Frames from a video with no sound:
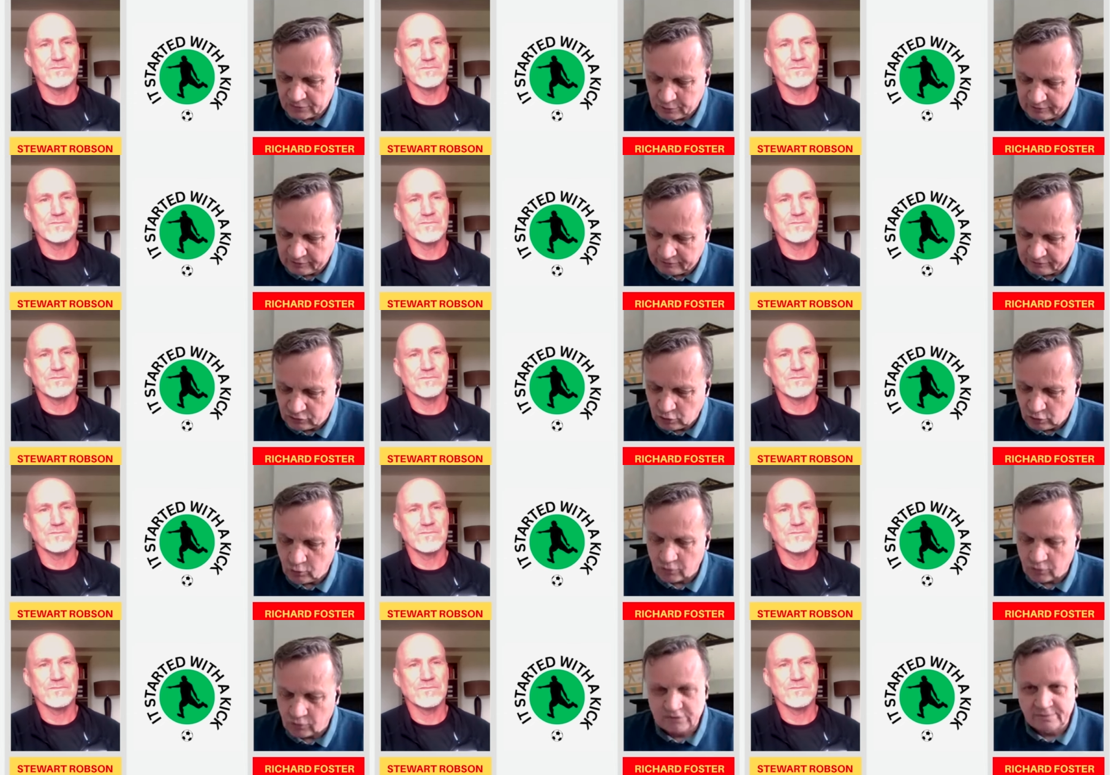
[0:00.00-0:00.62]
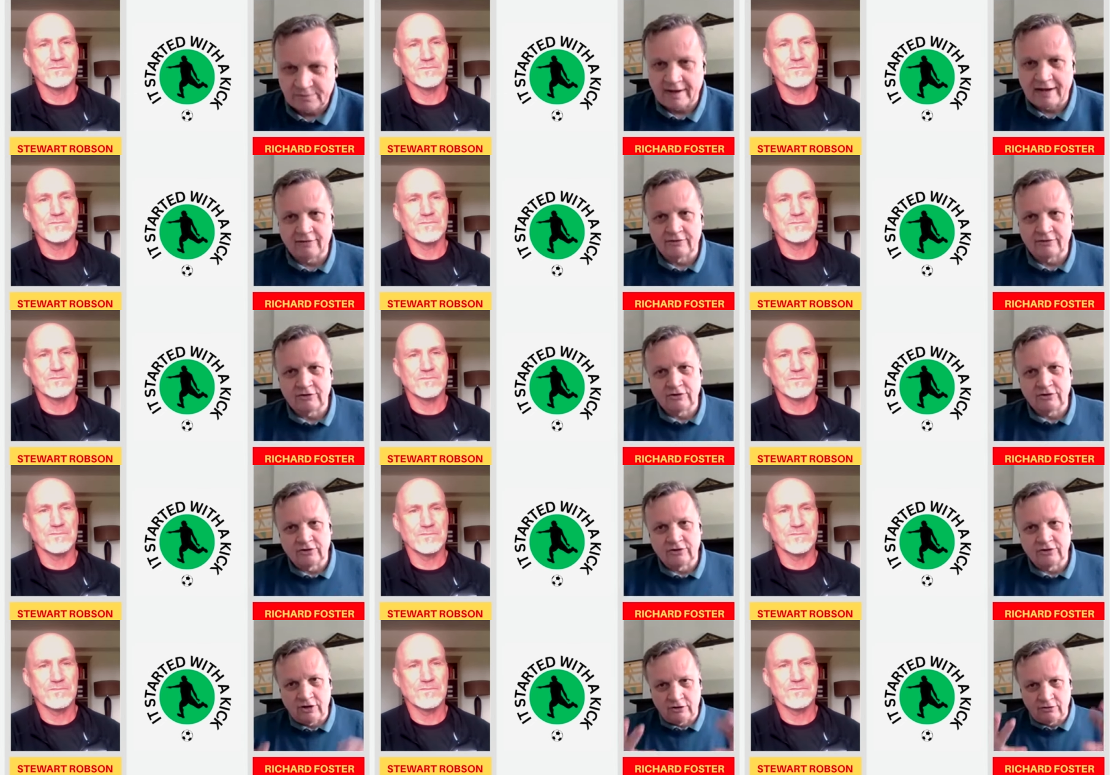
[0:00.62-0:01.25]
Speaker 1: we've talked about
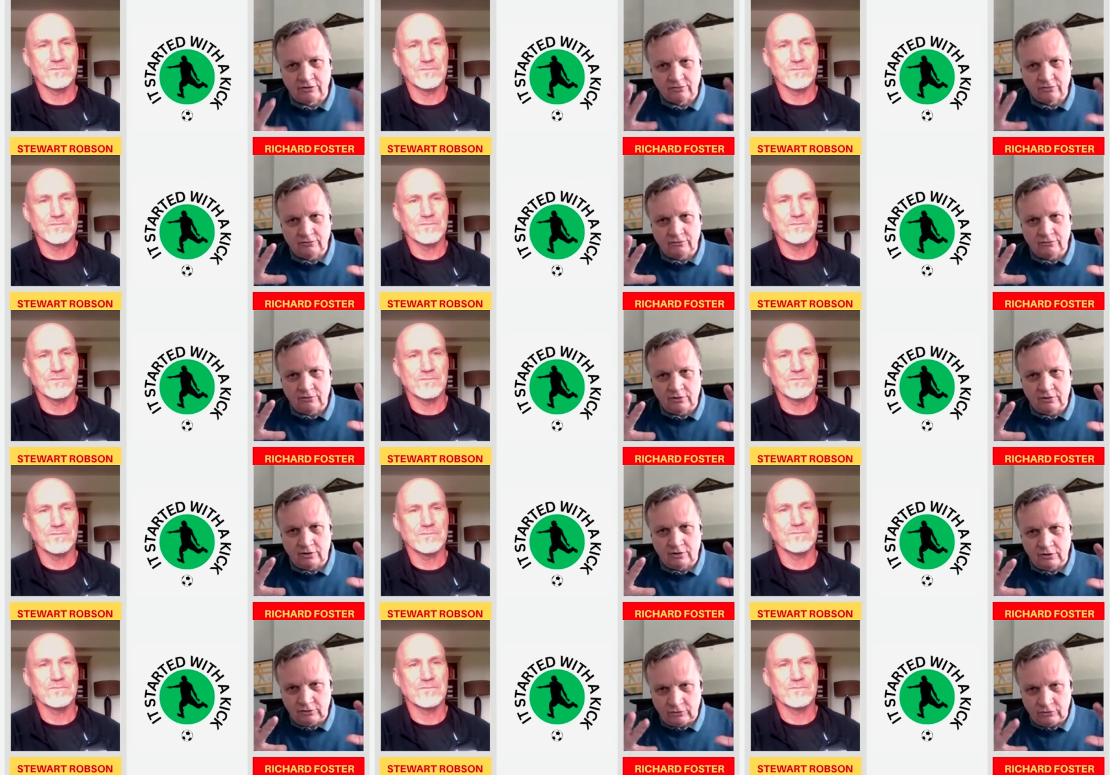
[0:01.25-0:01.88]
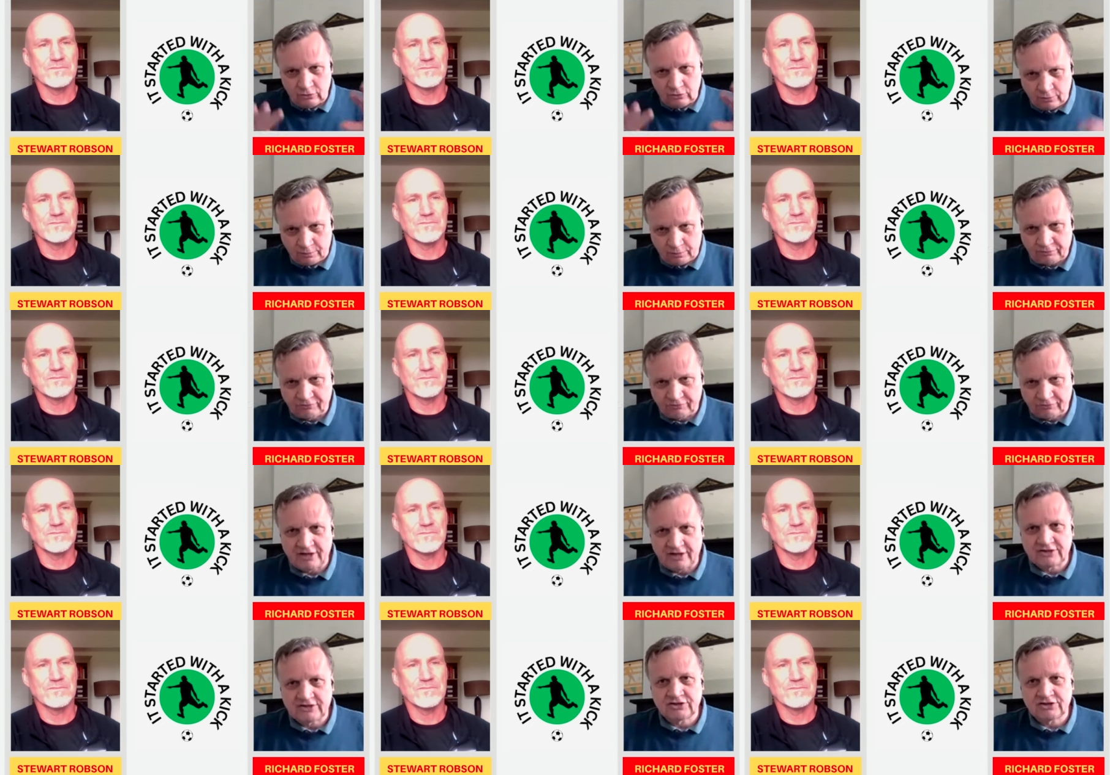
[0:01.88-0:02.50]
you know your
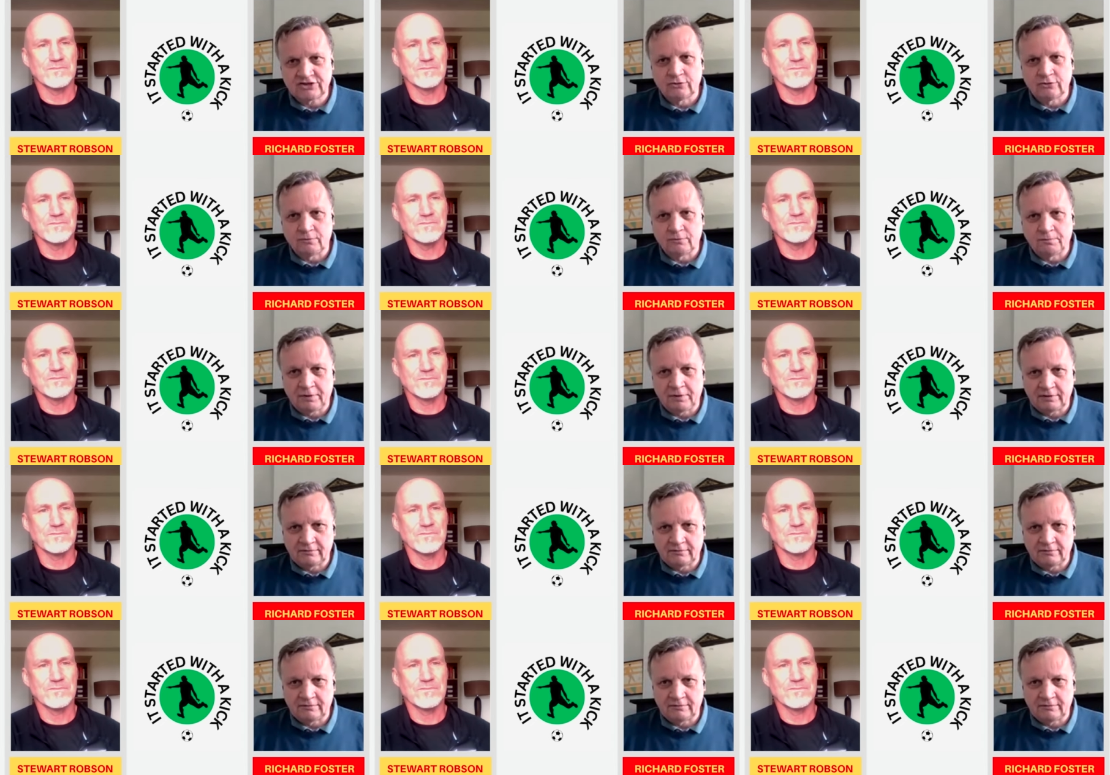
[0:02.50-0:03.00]
professional